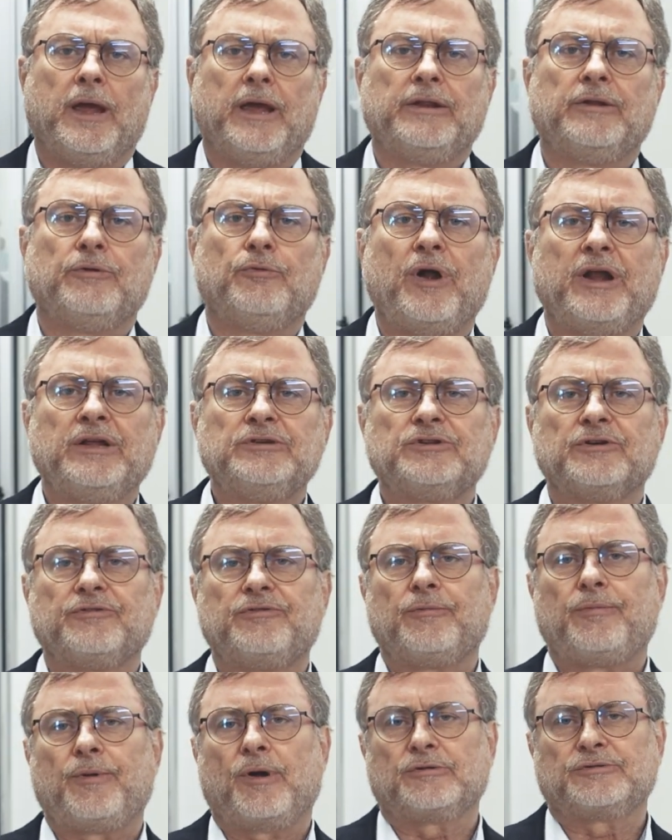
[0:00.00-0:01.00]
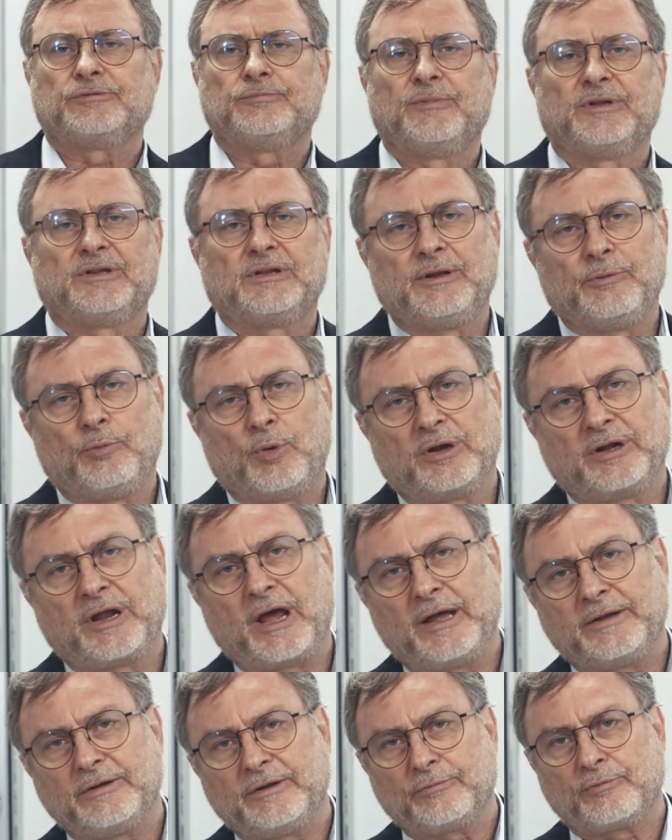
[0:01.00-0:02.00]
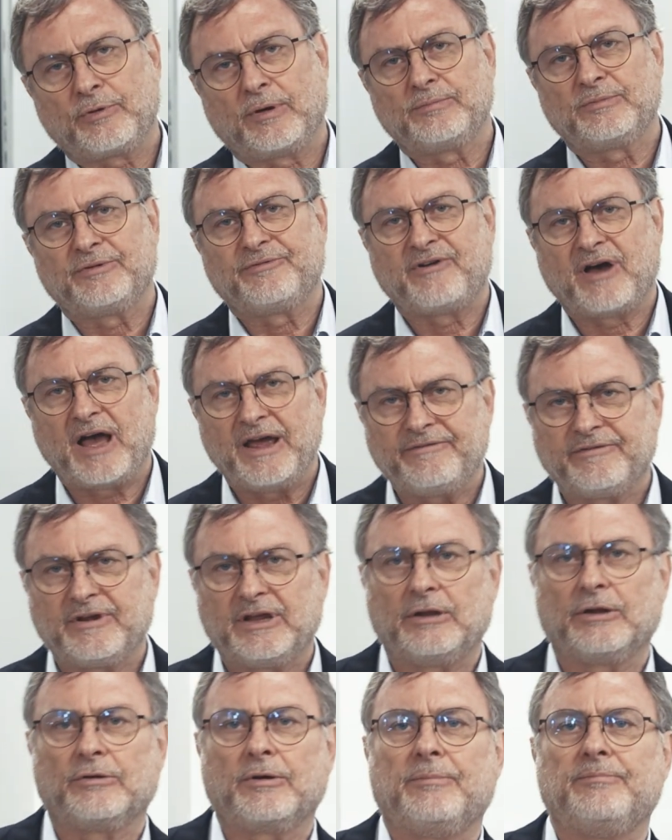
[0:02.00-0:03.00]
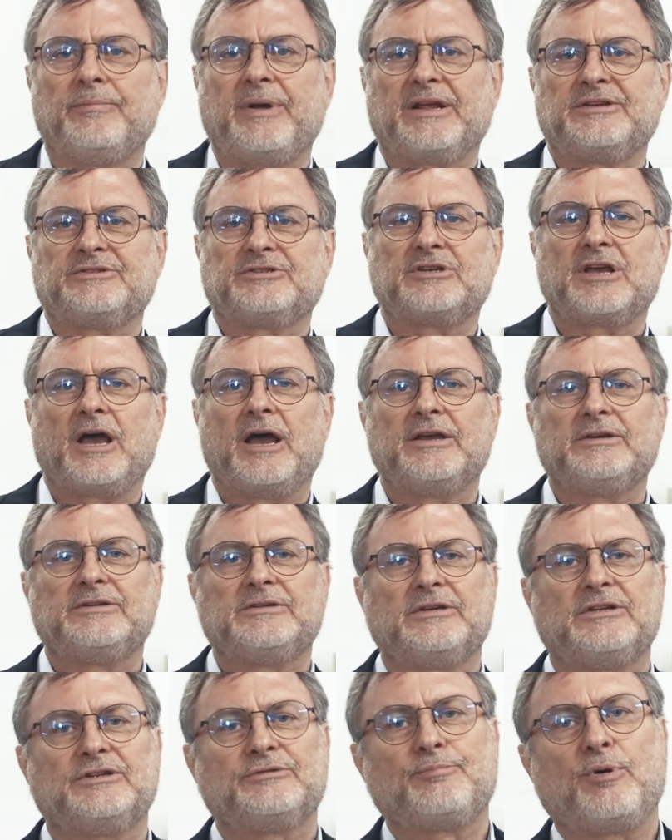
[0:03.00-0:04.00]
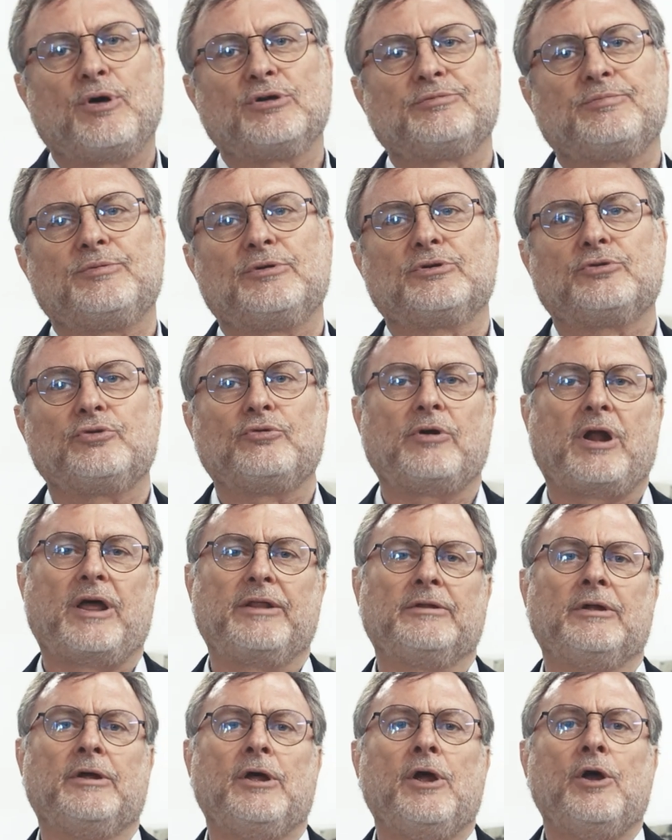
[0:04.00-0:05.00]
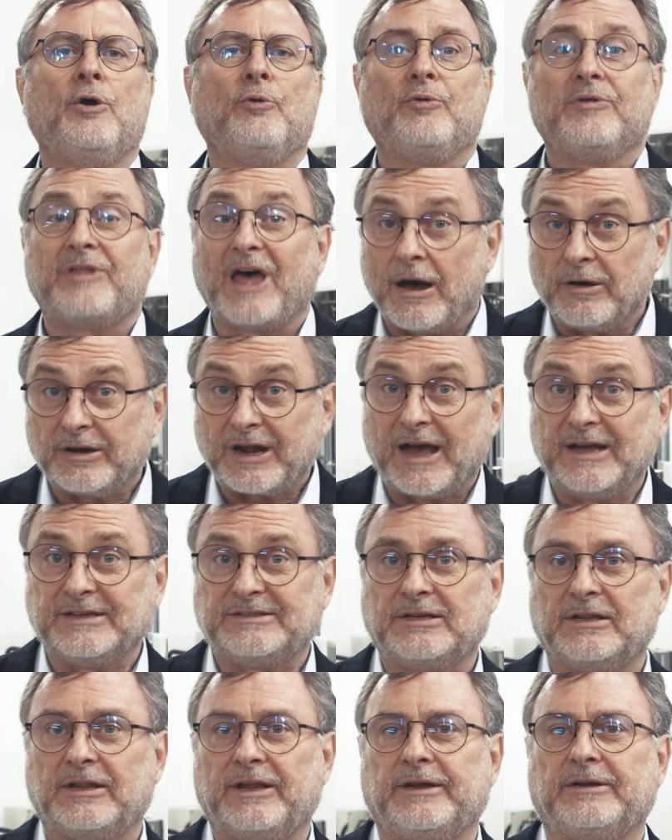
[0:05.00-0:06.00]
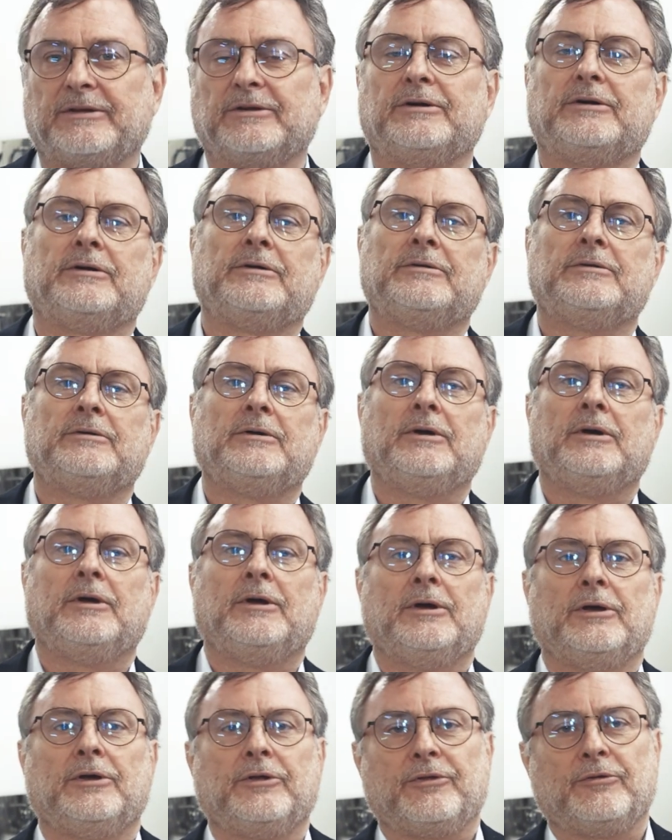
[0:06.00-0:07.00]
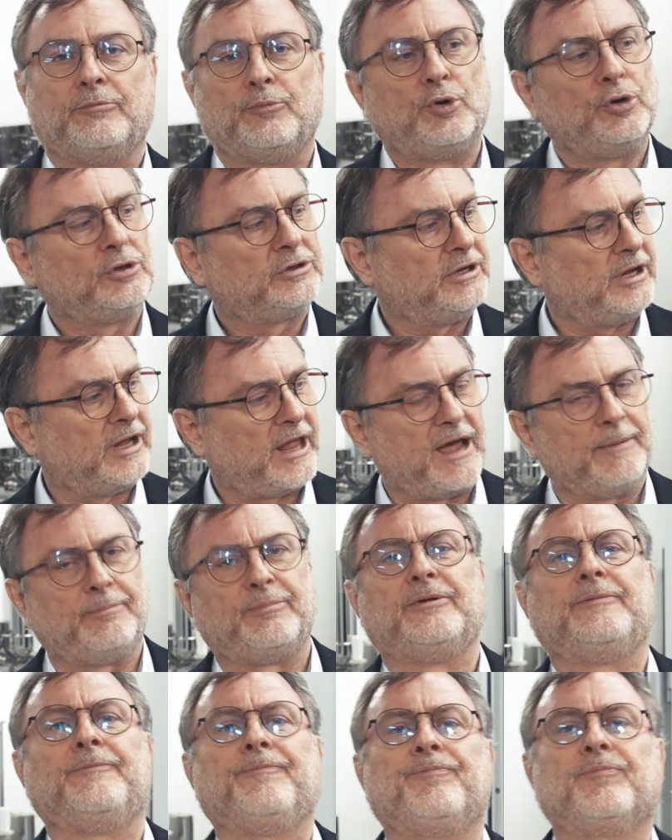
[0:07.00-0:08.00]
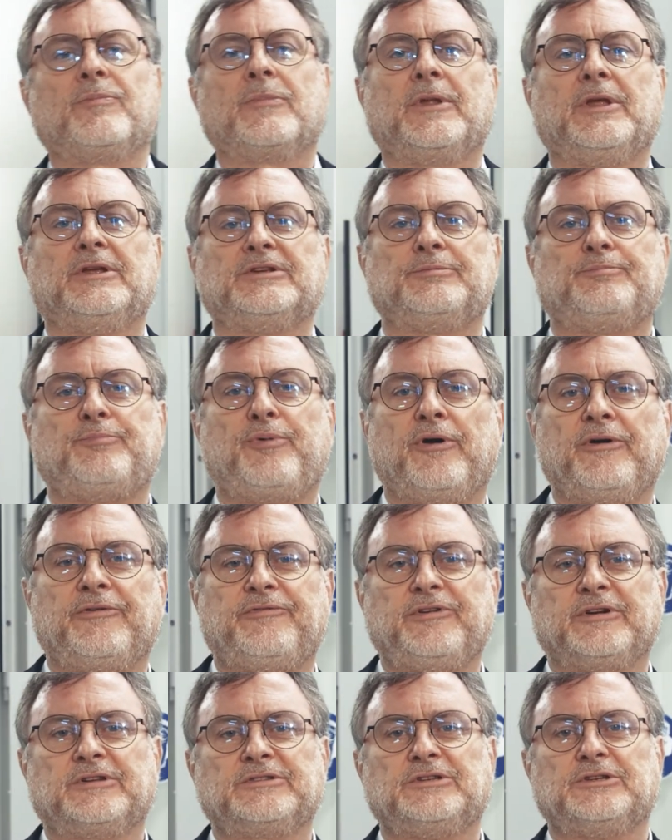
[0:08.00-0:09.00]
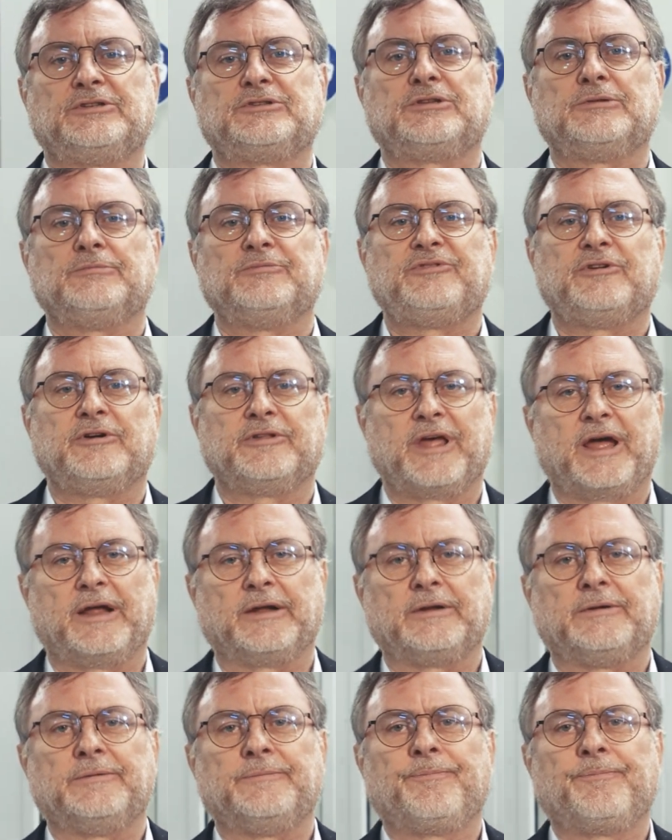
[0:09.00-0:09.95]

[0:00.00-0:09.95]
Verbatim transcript: In the range of approximately 100 gram to 5 kilogram batch size, it is possible to run without isolator. The multi-lab is perfect system for that.